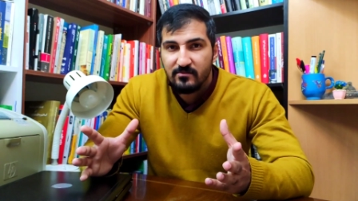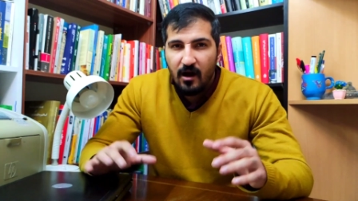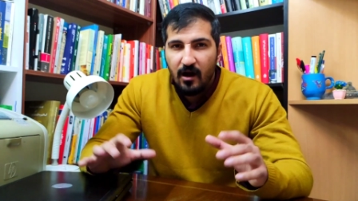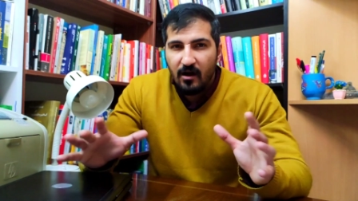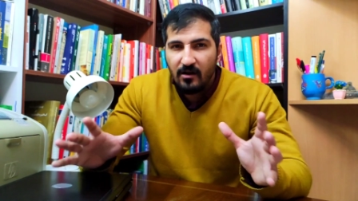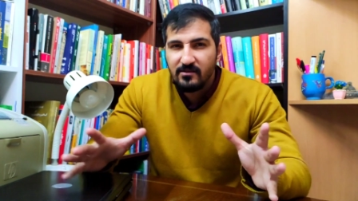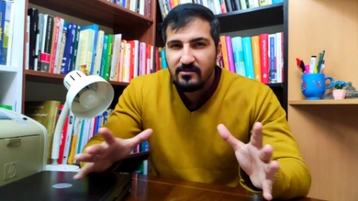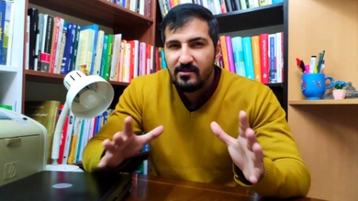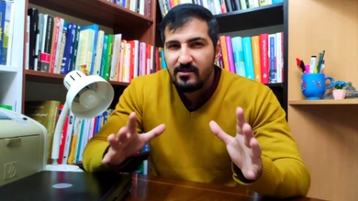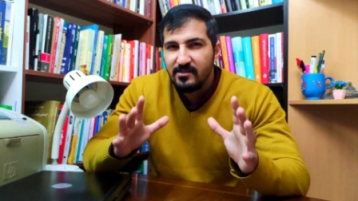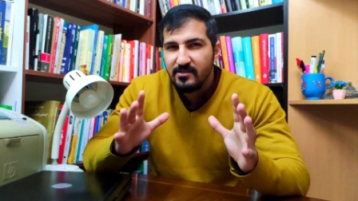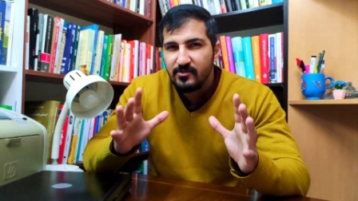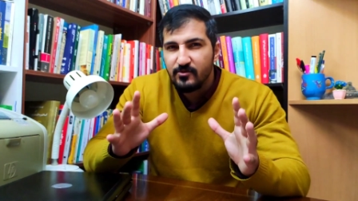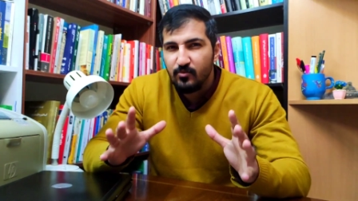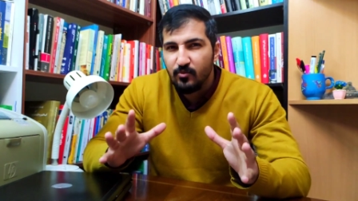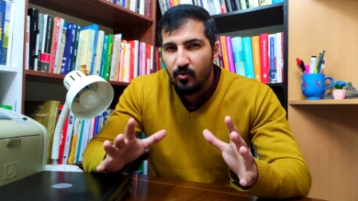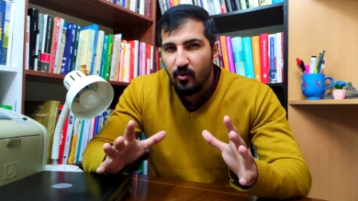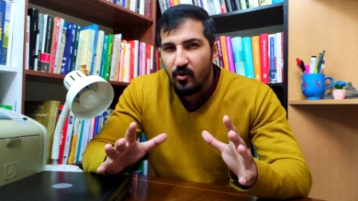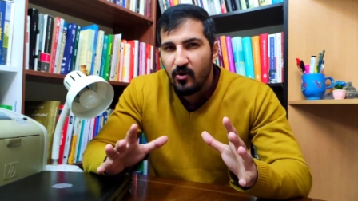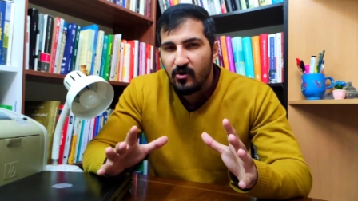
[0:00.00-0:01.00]
Are these
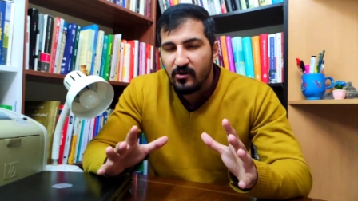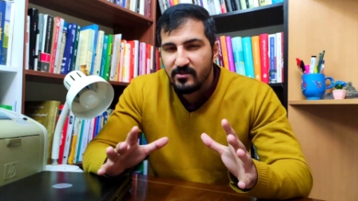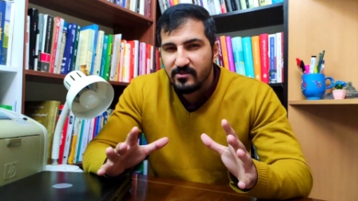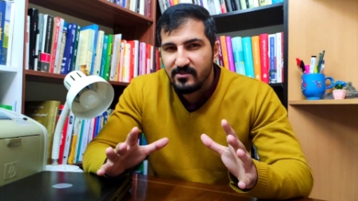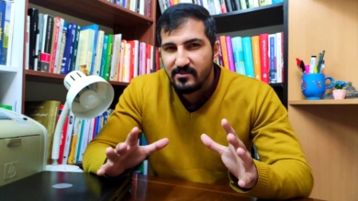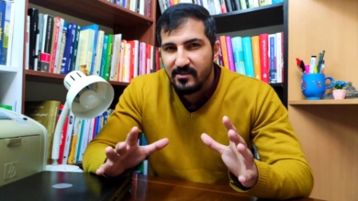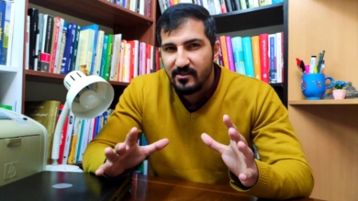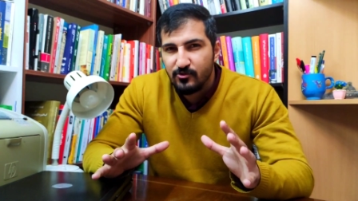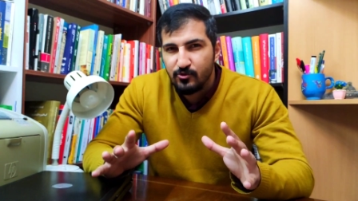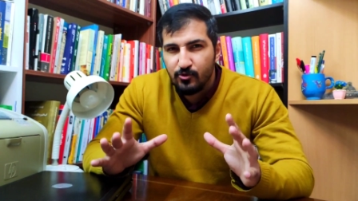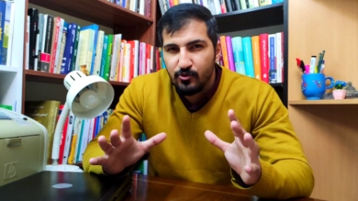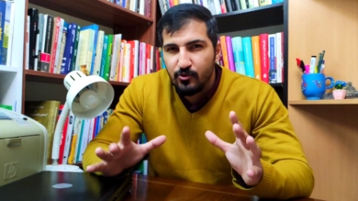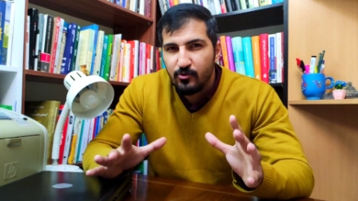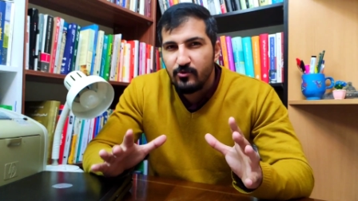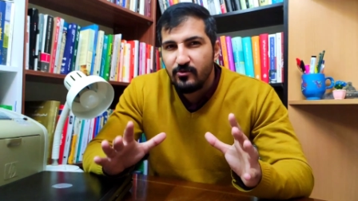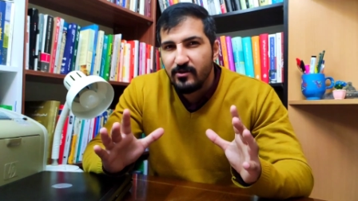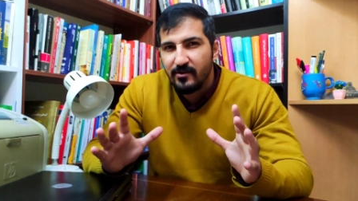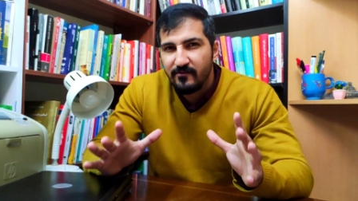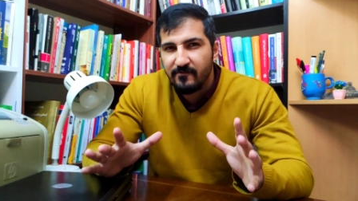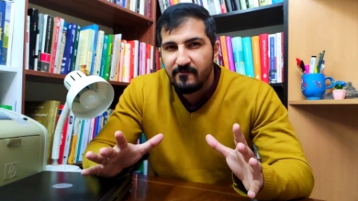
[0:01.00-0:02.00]
words the
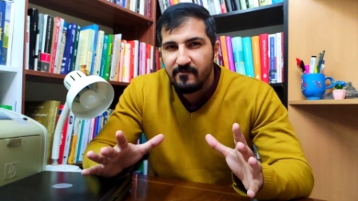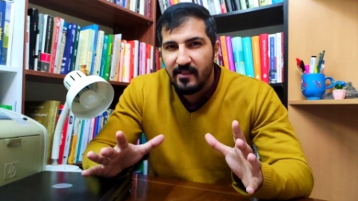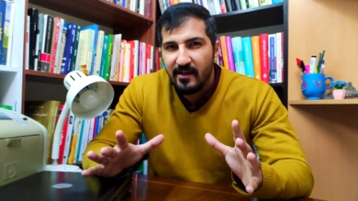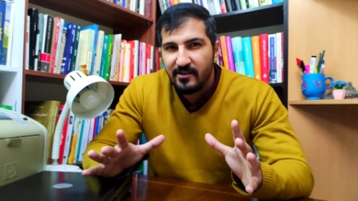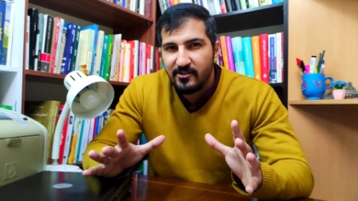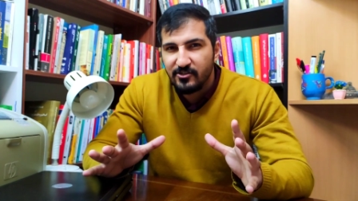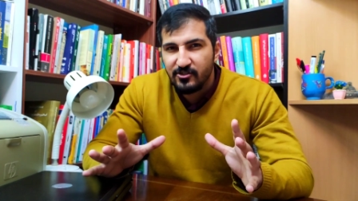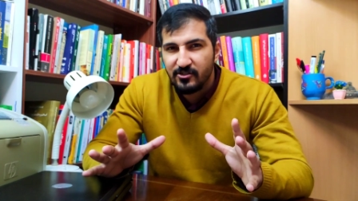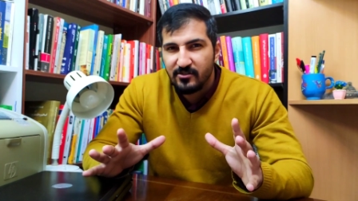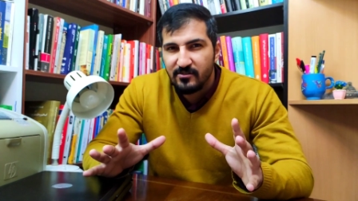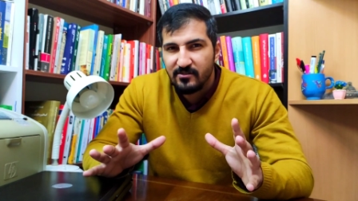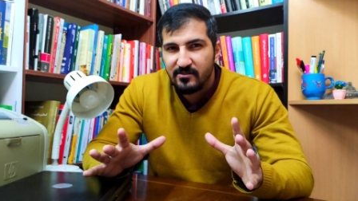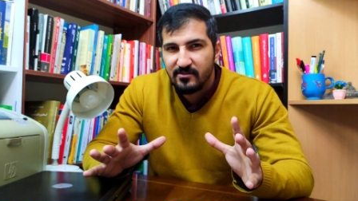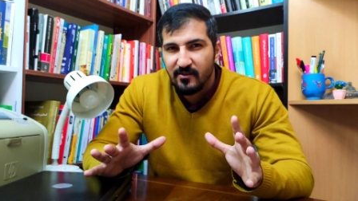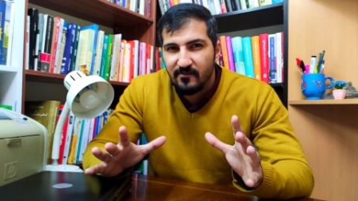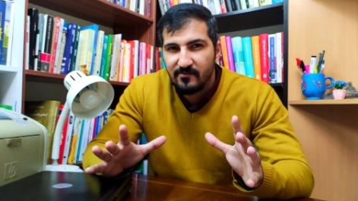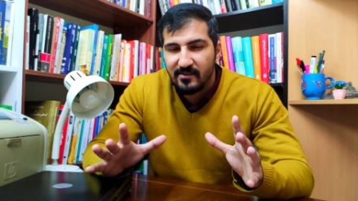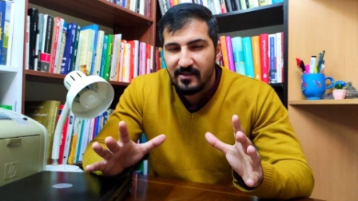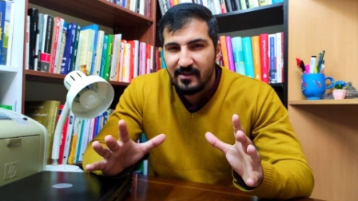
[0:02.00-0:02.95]
true reflections of the